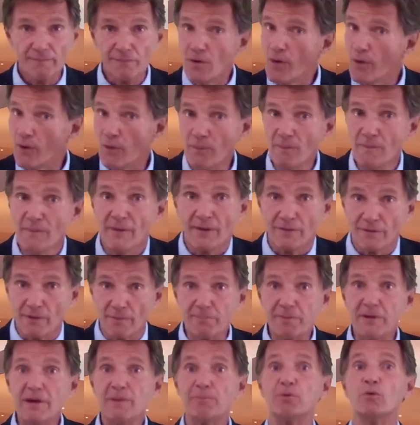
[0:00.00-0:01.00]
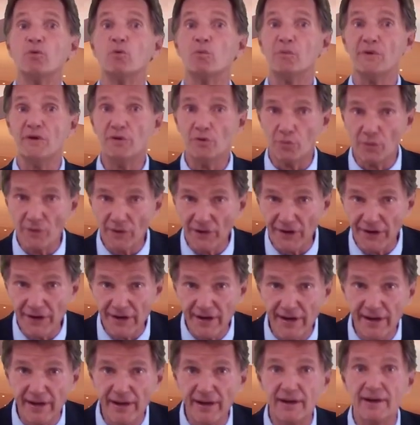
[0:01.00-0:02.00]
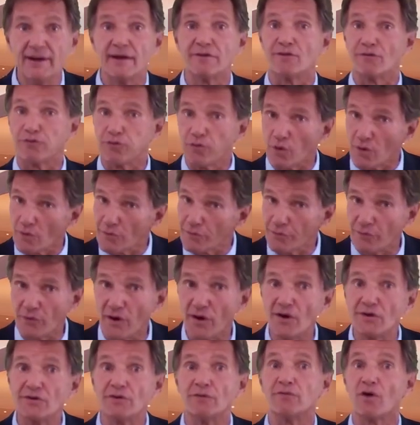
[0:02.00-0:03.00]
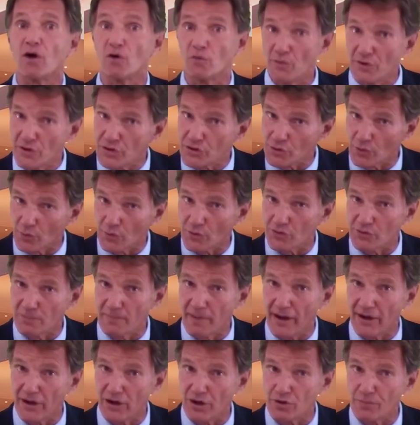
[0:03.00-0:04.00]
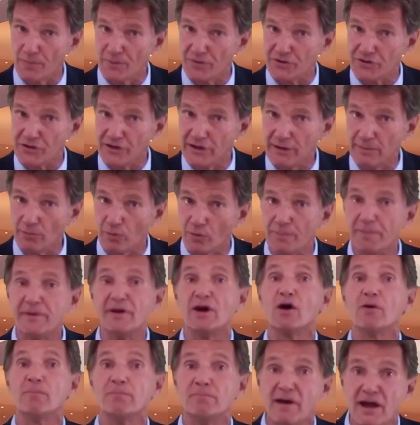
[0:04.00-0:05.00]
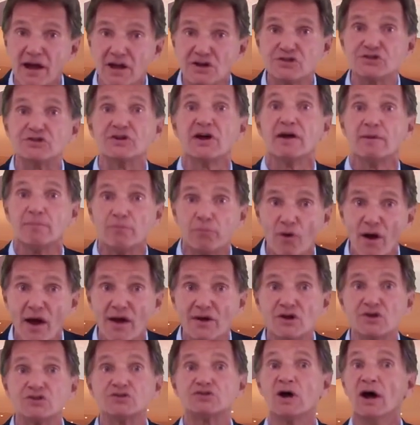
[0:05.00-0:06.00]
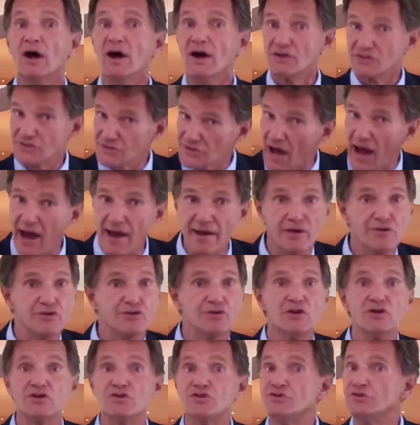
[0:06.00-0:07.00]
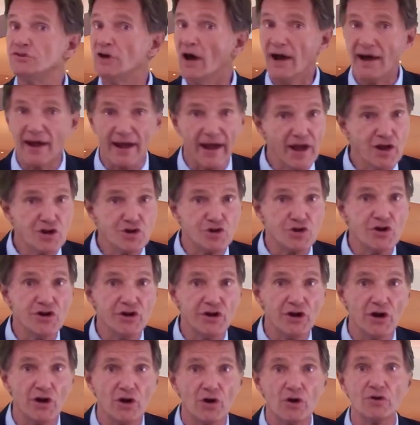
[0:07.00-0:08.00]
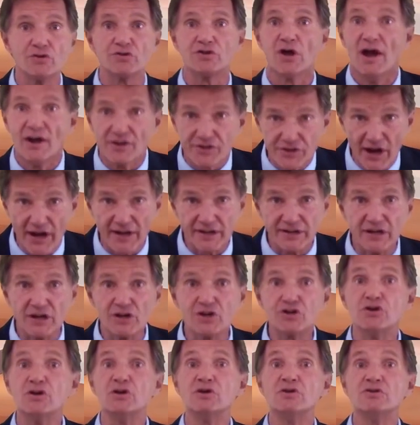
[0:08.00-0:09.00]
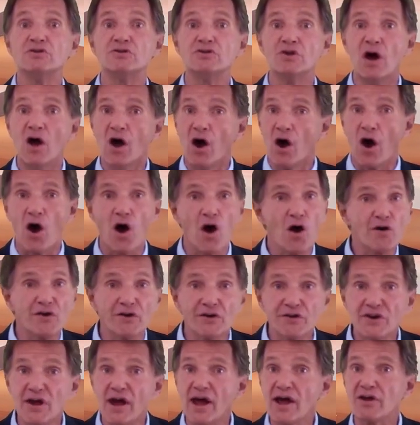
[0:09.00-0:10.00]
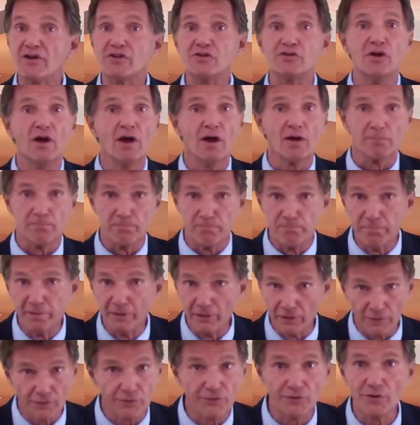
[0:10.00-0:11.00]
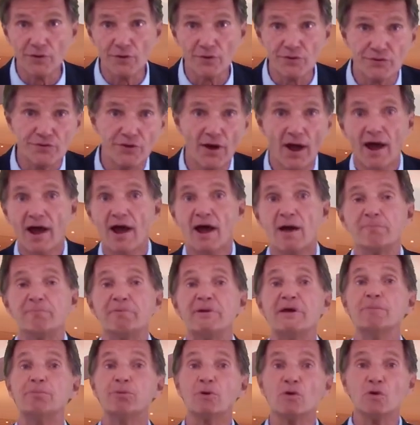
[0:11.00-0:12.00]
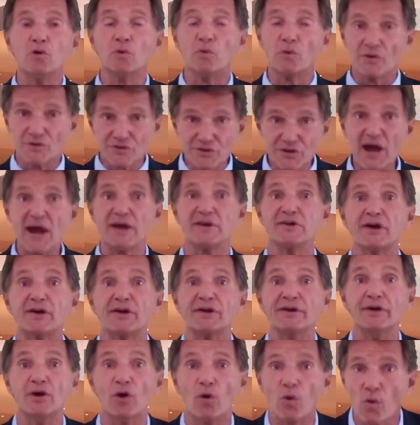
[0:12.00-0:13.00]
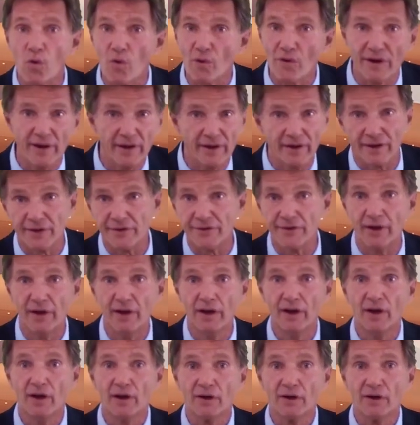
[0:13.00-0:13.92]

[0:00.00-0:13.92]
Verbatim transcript: No, the people we really need at the forefront of our resource management team would be our best and brightest scientists, engineers, technicians, architects, builders, people who are technically oriented